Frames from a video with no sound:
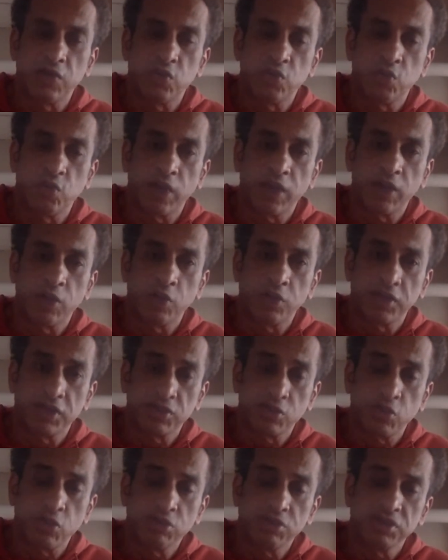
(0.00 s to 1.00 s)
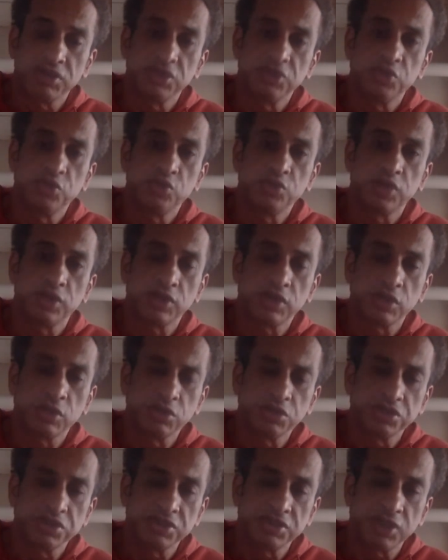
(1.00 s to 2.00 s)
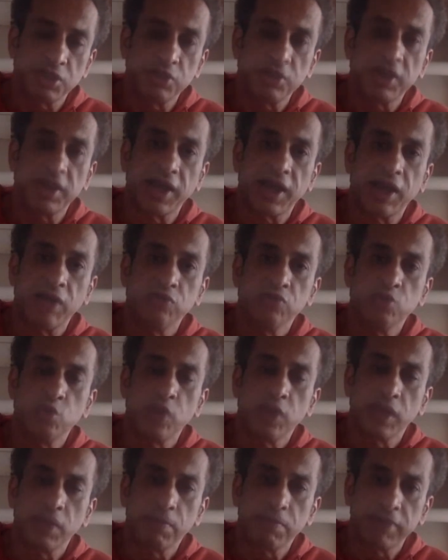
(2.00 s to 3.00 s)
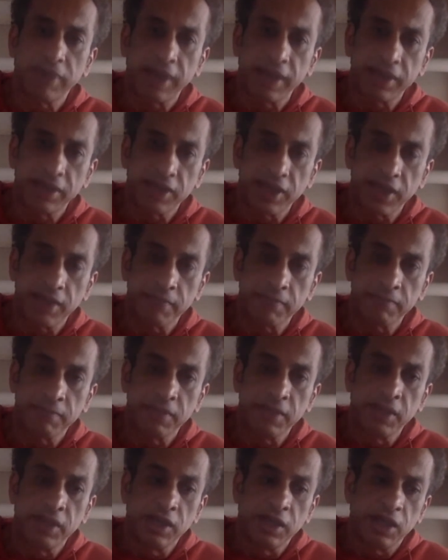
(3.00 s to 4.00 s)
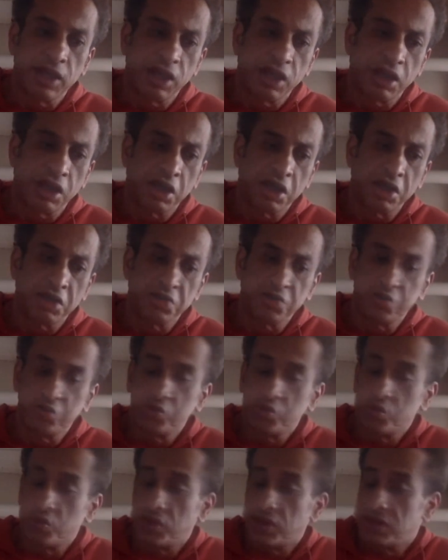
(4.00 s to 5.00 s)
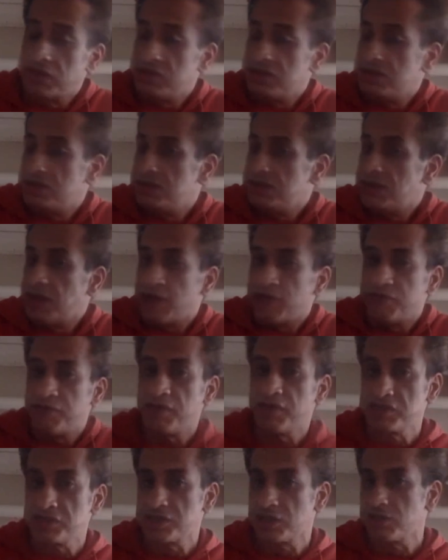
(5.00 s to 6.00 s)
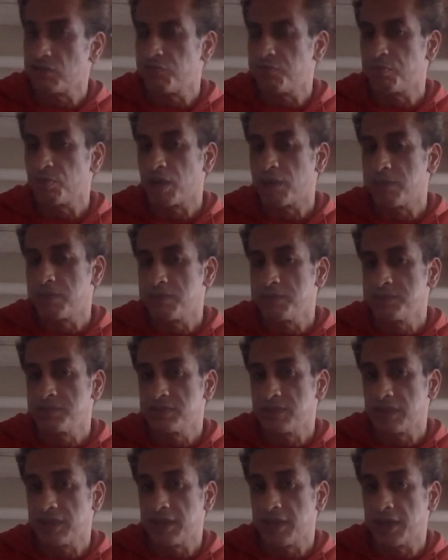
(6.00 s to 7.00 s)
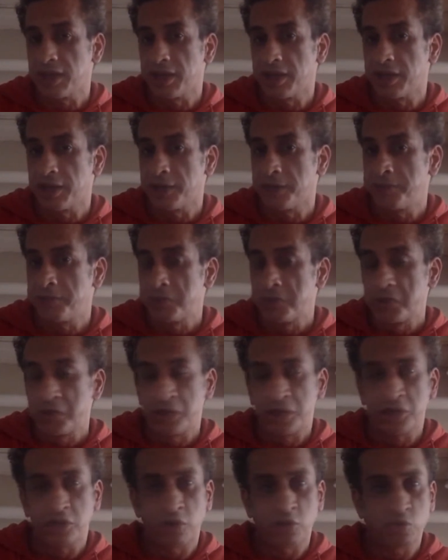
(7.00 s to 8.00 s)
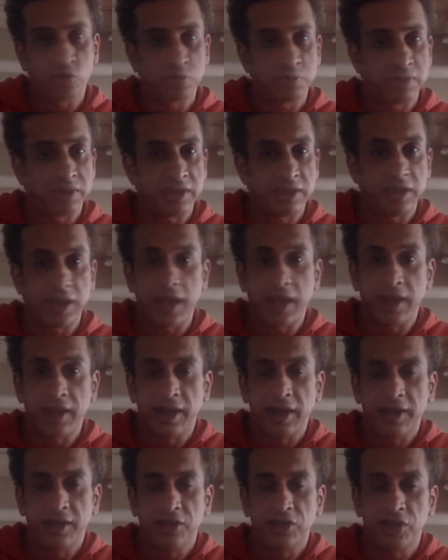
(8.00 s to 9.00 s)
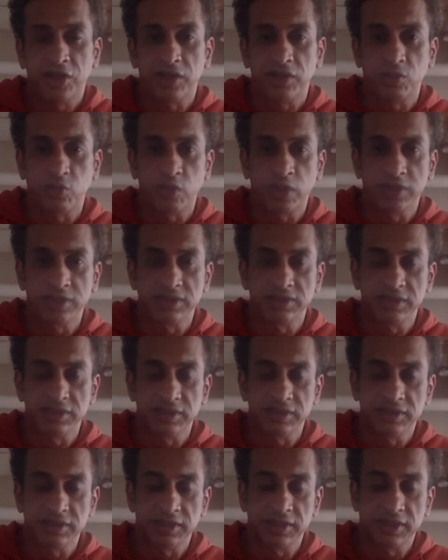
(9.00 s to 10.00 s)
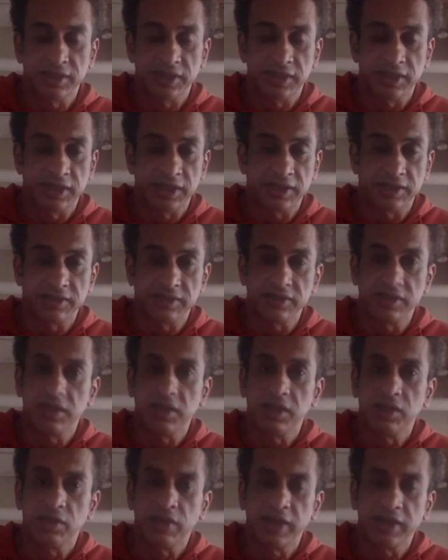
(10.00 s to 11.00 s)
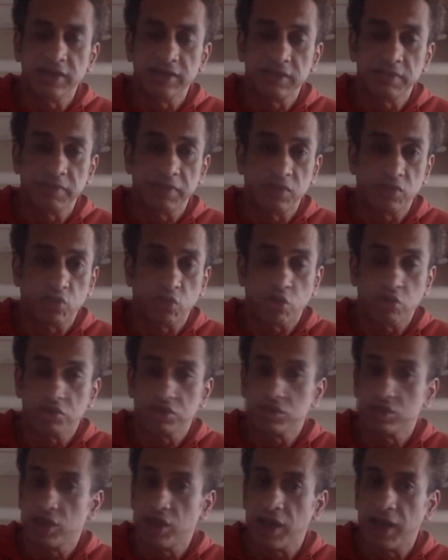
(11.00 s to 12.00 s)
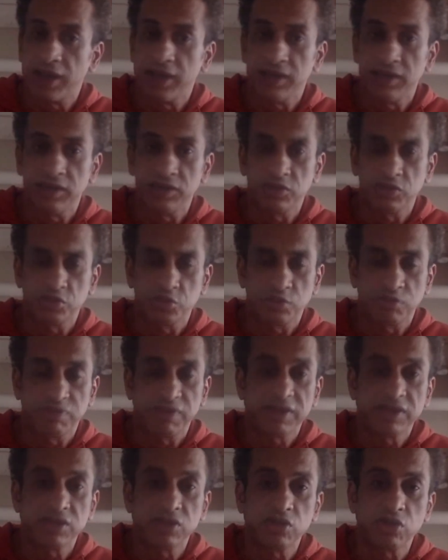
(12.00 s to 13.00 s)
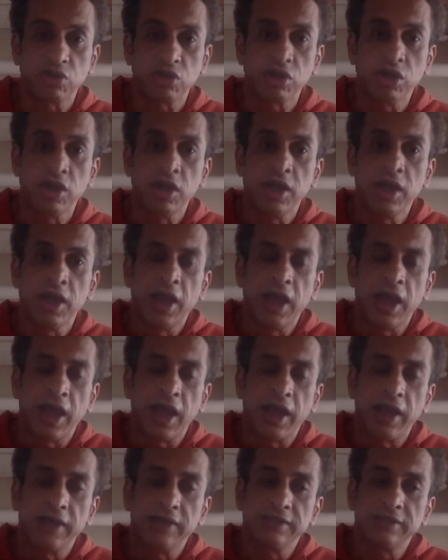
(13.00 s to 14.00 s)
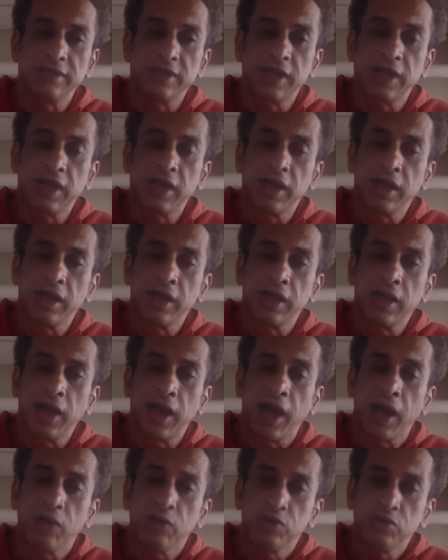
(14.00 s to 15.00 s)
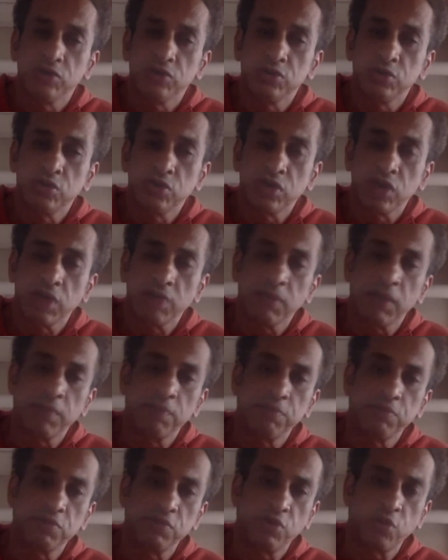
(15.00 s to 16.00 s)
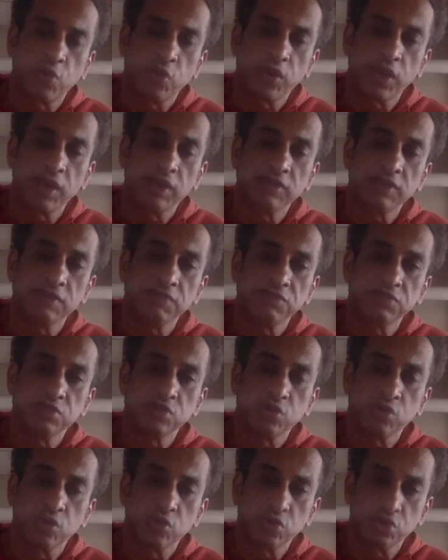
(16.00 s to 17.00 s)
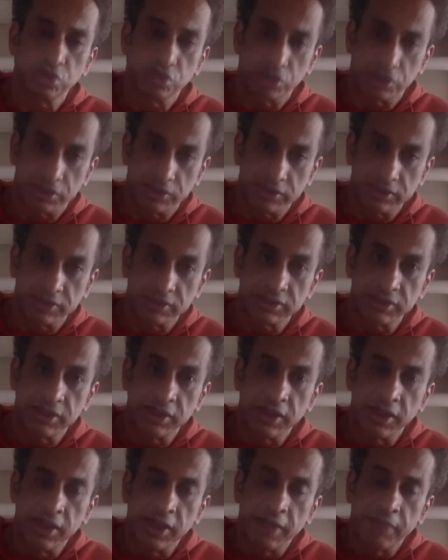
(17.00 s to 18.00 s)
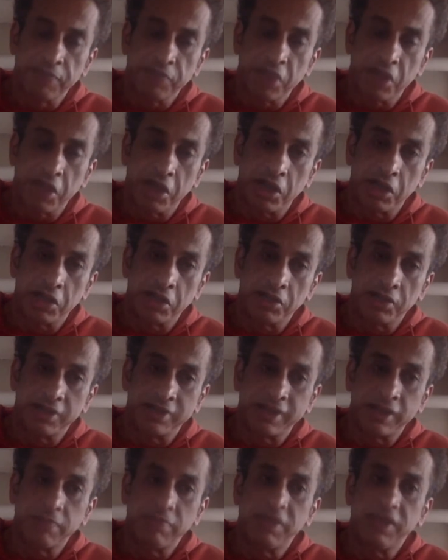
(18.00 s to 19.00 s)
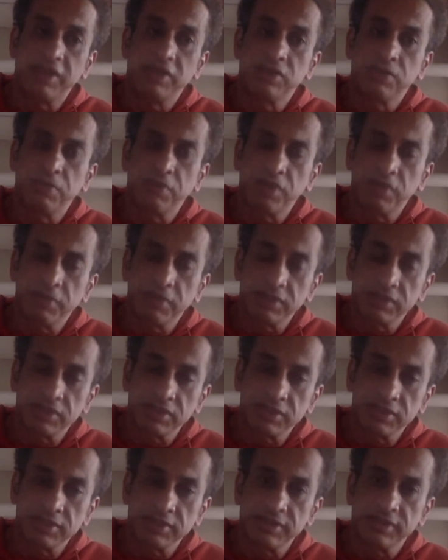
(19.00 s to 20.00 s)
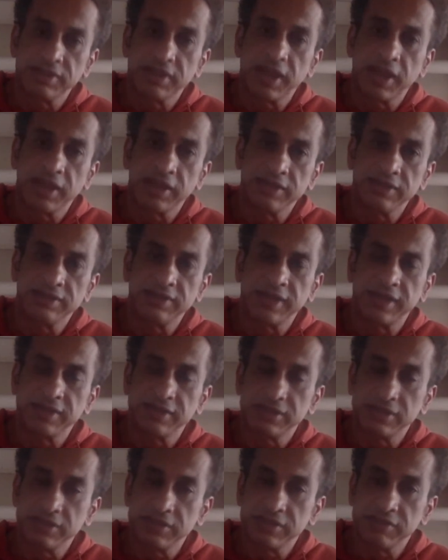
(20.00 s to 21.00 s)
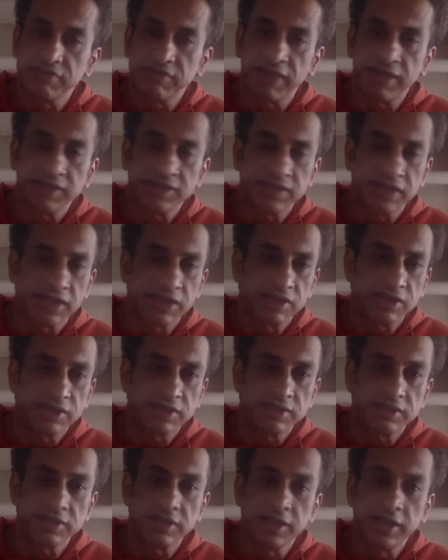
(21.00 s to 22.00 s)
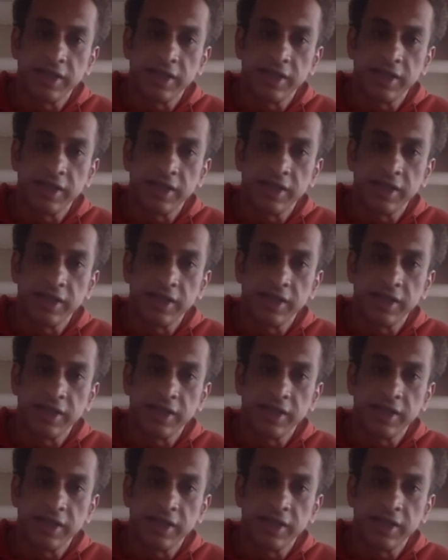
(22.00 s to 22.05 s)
one looked at all these new technologies and say, okay, how do I apply them to a diverse set of problems? And it could be anything one sees in a city, right? I mean, across any industry vertical, and how to come up with creative solutions that can be experimented, designed, tested, validated.